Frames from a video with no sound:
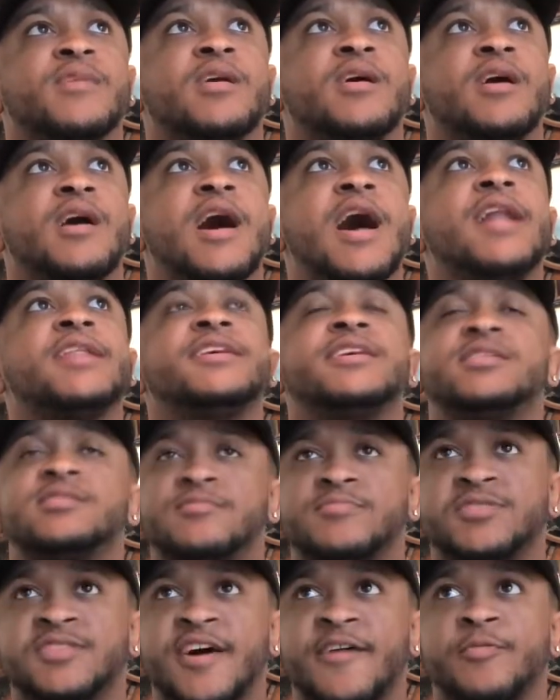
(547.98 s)
I did some
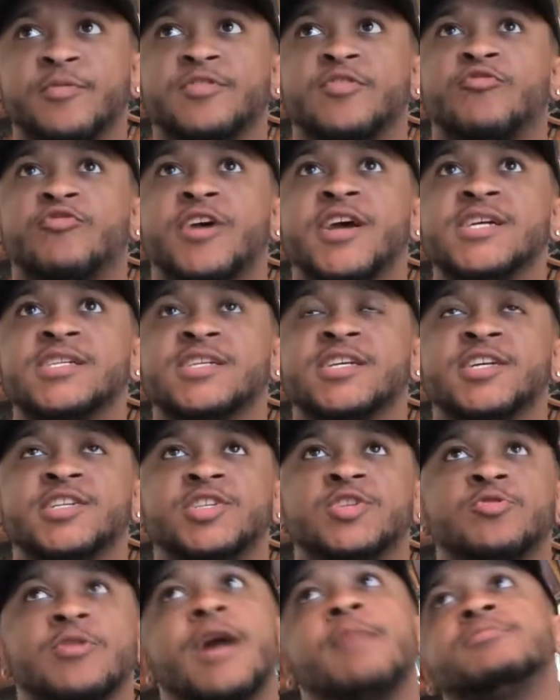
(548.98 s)
stuff with the Redskins
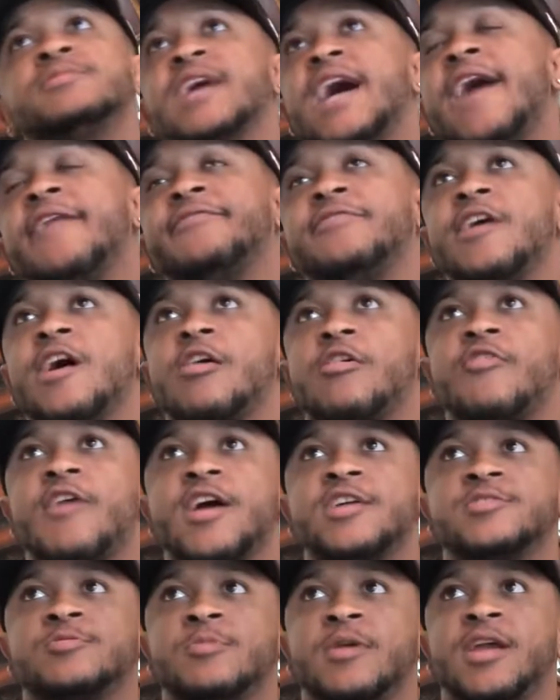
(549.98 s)
too. That was after I
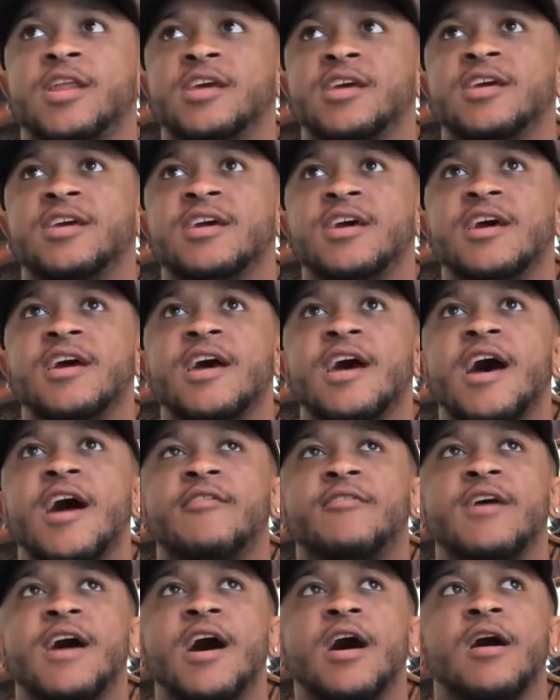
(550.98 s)
graduated.
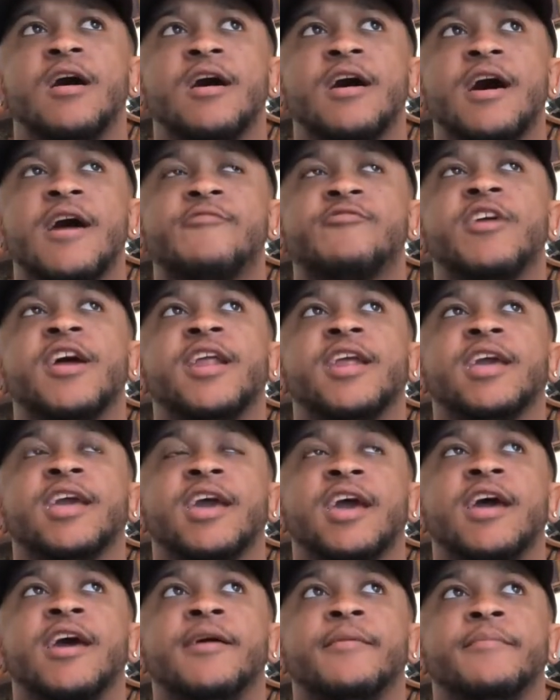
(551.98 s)
I ran a
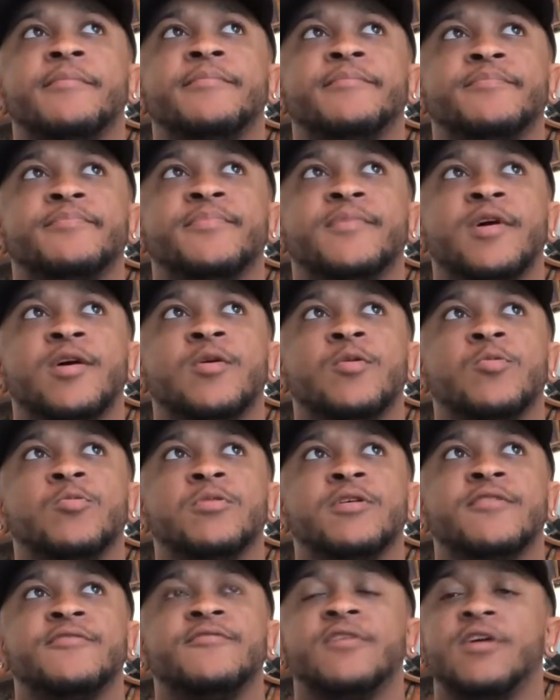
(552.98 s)
camp
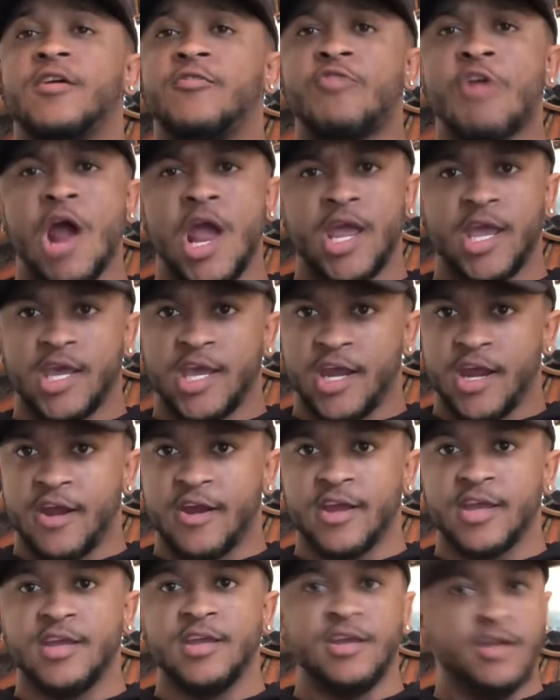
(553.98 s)
with Ryan
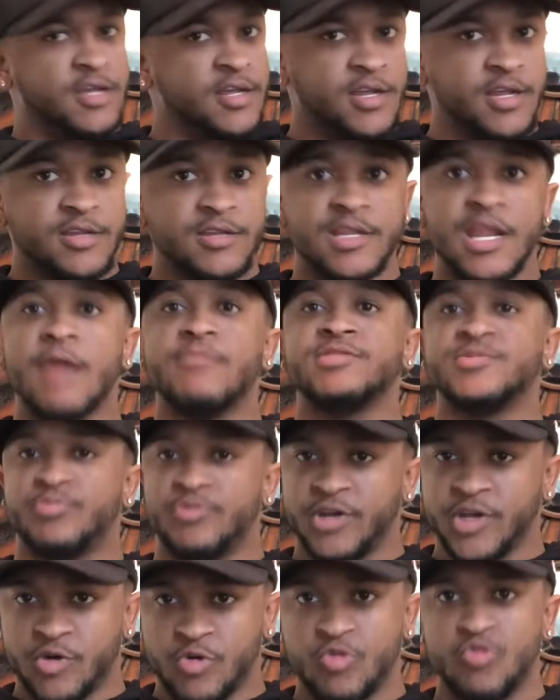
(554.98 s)
Kerrigan. That was
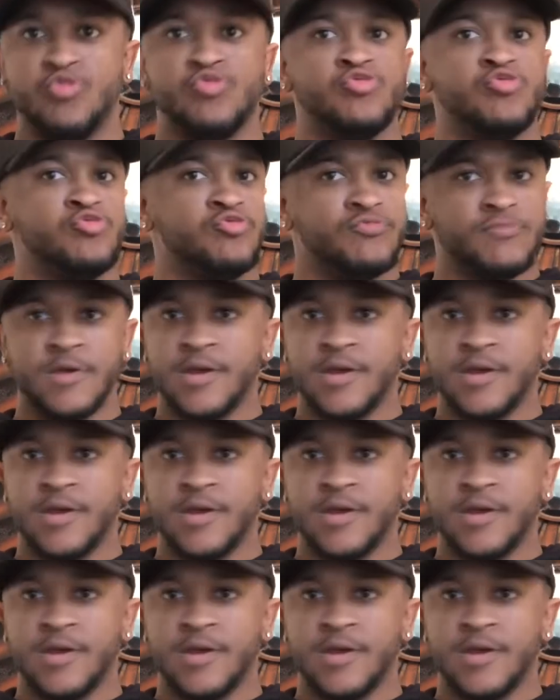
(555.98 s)
pretty cool.